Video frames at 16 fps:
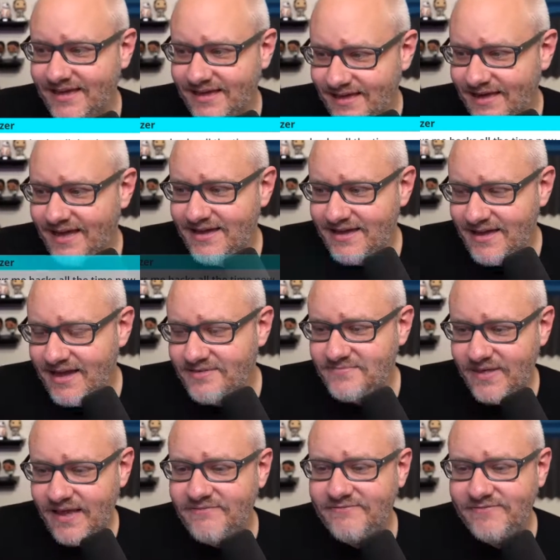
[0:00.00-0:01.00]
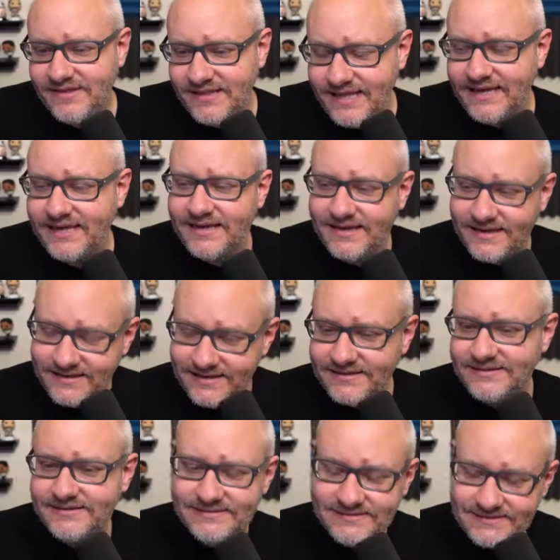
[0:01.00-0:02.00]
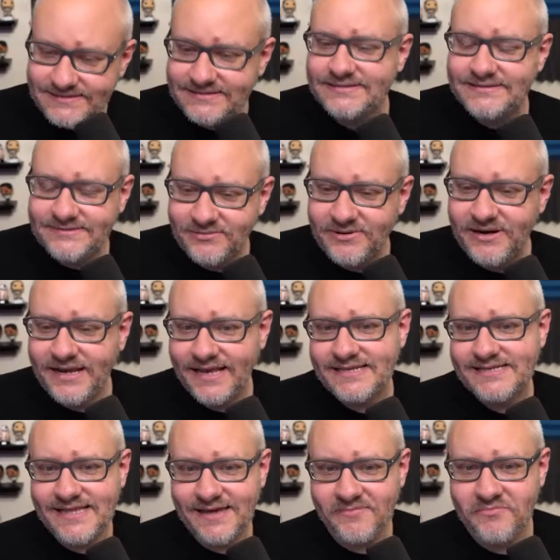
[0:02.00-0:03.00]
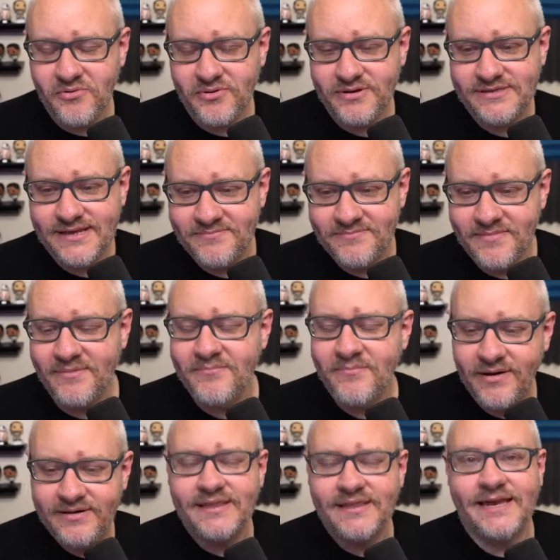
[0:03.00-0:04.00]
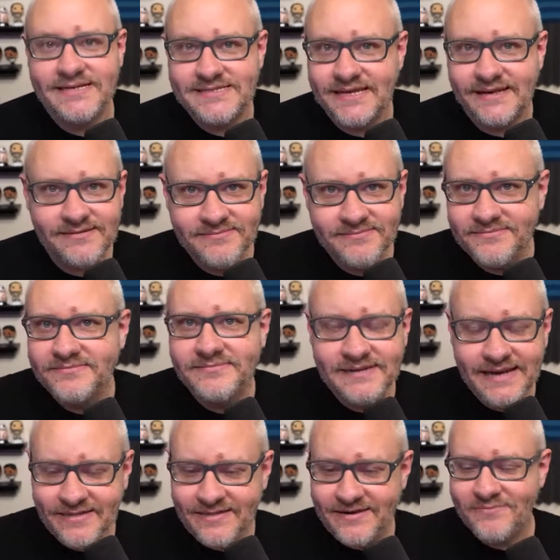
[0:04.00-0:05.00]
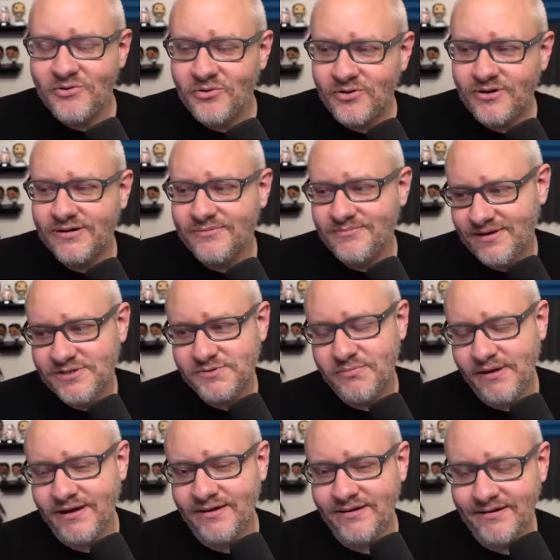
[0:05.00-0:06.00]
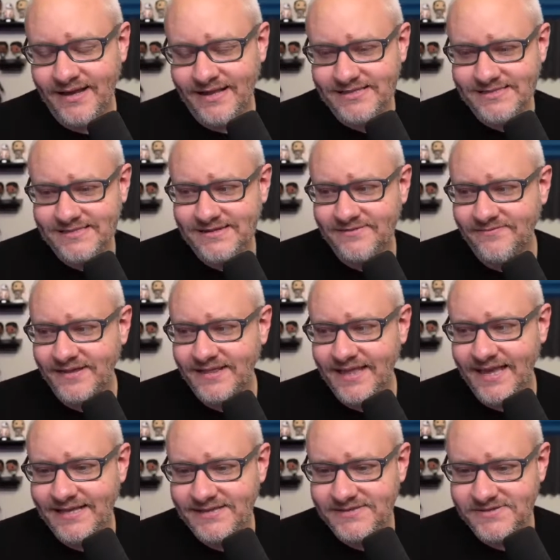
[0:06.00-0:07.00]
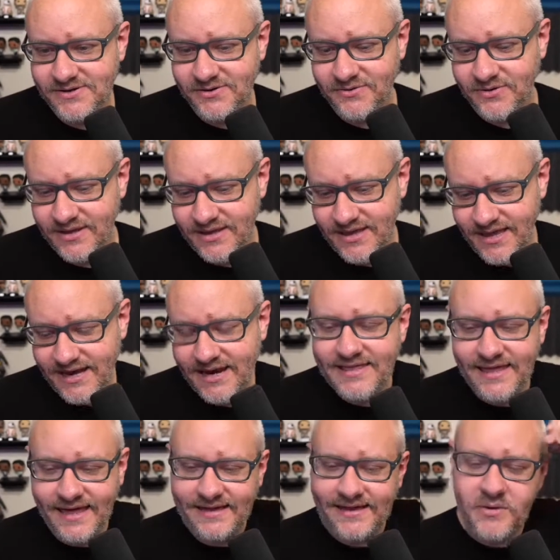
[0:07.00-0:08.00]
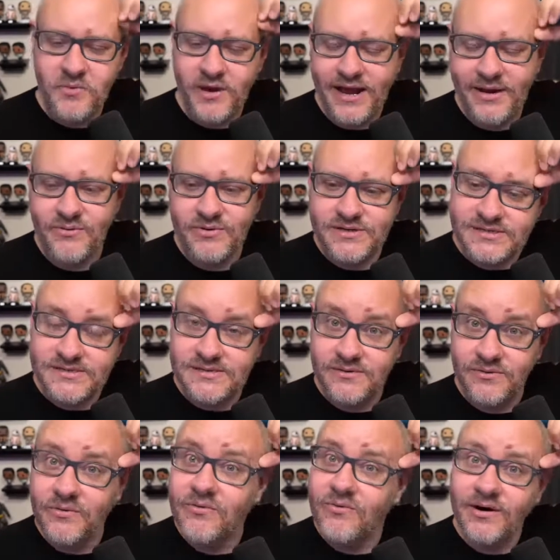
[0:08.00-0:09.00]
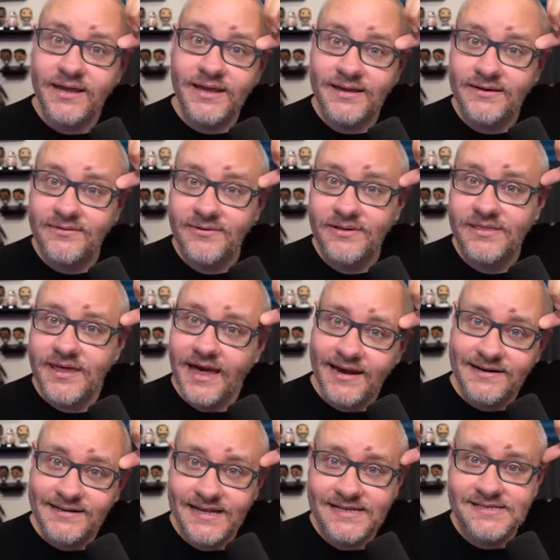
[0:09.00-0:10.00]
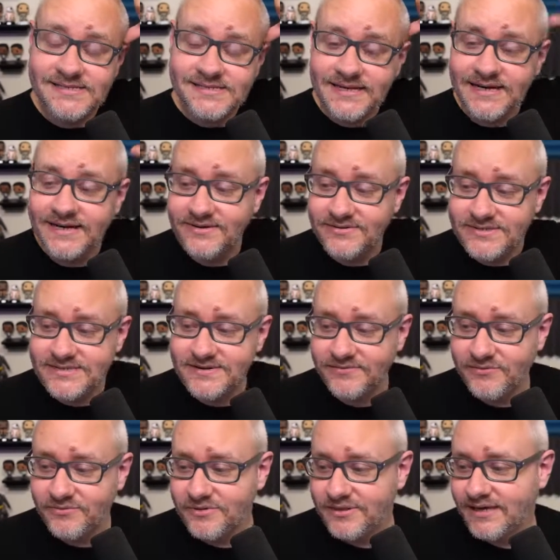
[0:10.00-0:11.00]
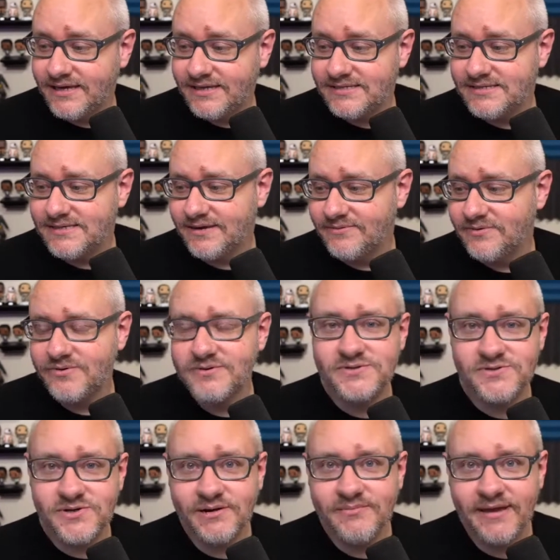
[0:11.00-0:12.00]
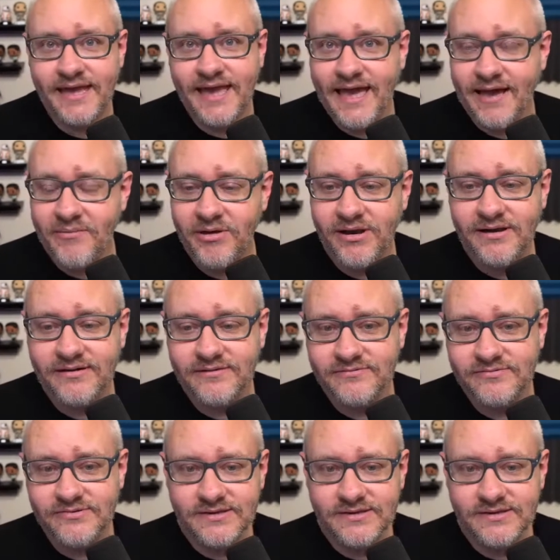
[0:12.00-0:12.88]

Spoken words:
I feel like when I get to that point, I'm like I said, now that I'm older, I'm much better at stuff like that. So, and I when I was working with adolescents, and I know it's different with kids, I would always try to make a habit of